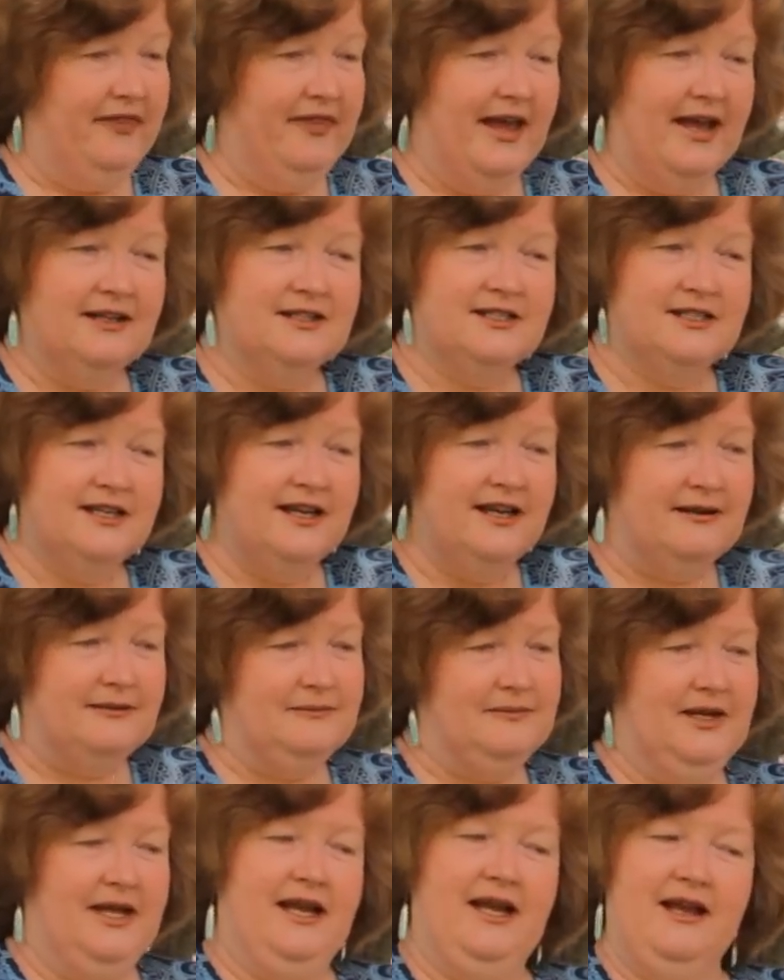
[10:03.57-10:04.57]
And that's it.
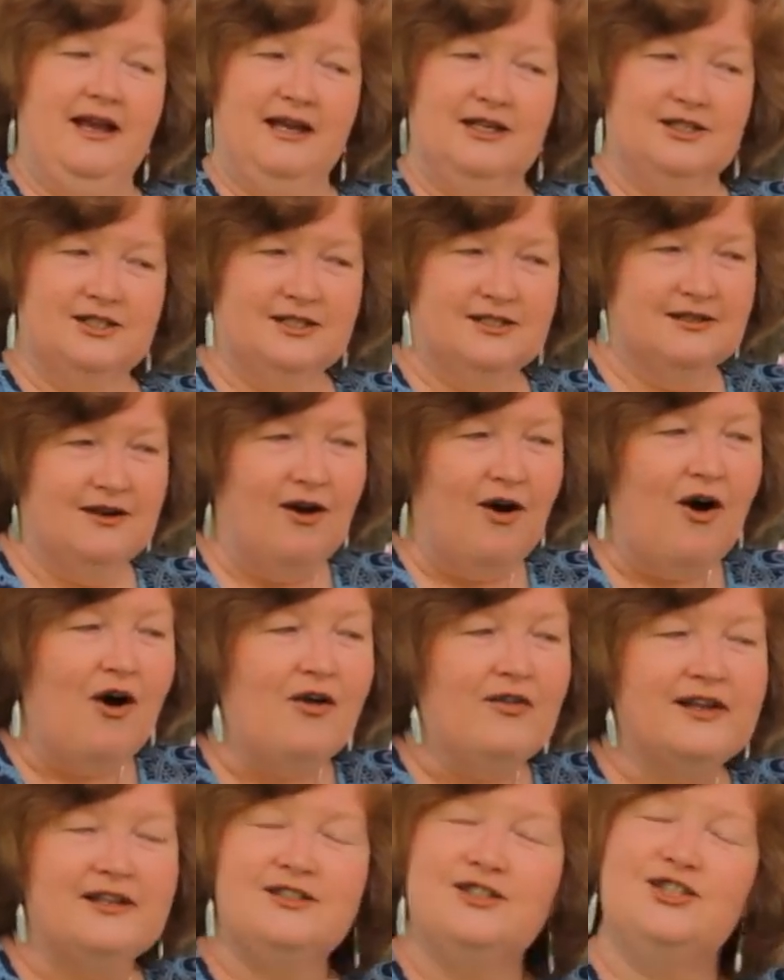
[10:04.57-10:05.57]
It's
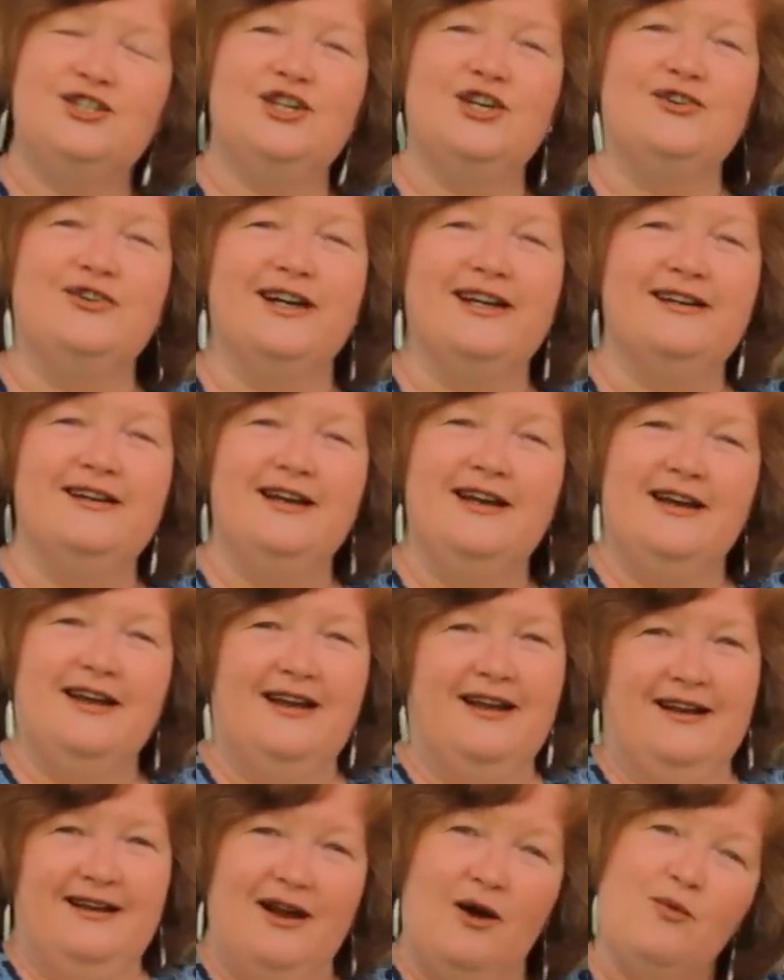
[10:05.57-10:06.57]
all that's to it.
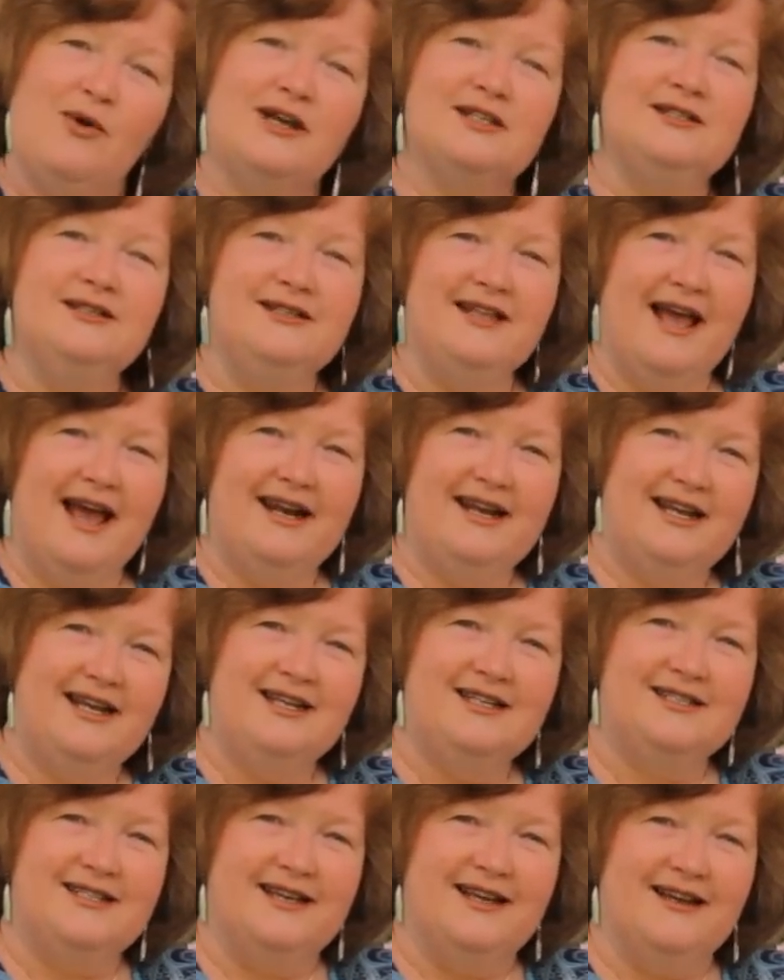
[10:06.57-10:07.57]
Now, wasn't that
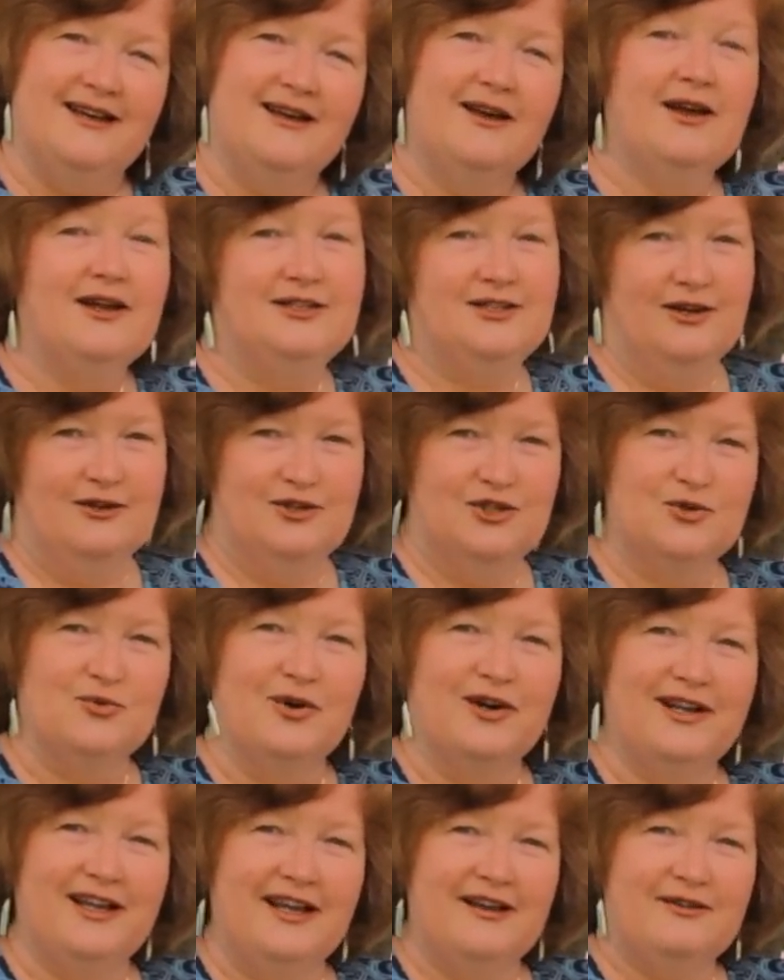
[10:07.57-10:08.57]
easy? Don't you
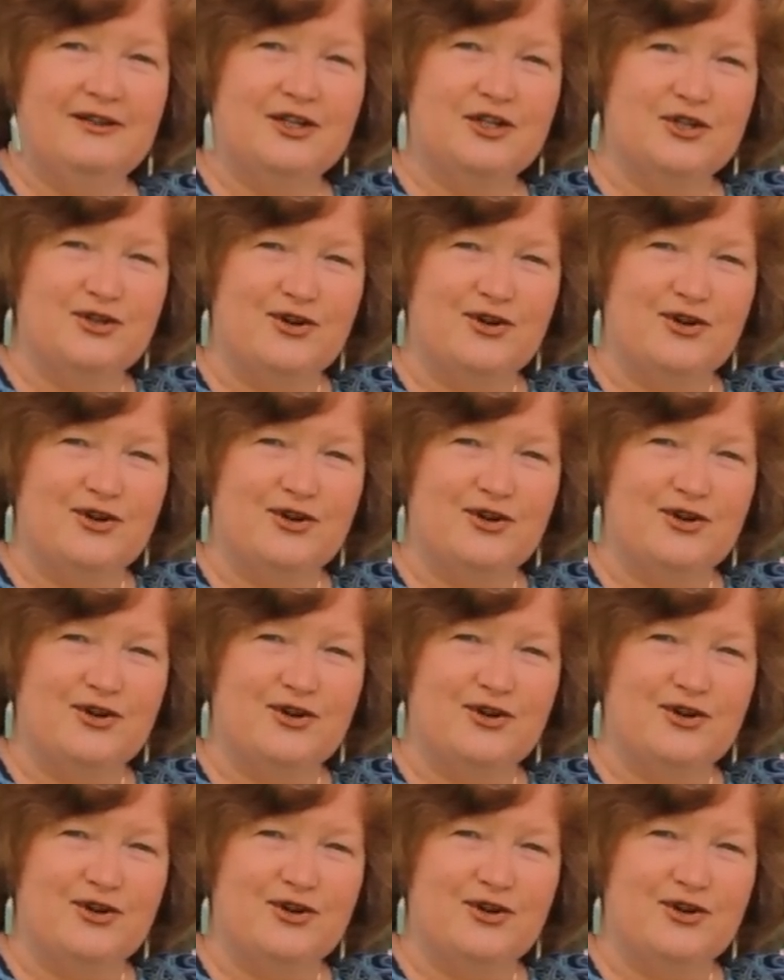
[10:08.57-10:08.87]
want to give it a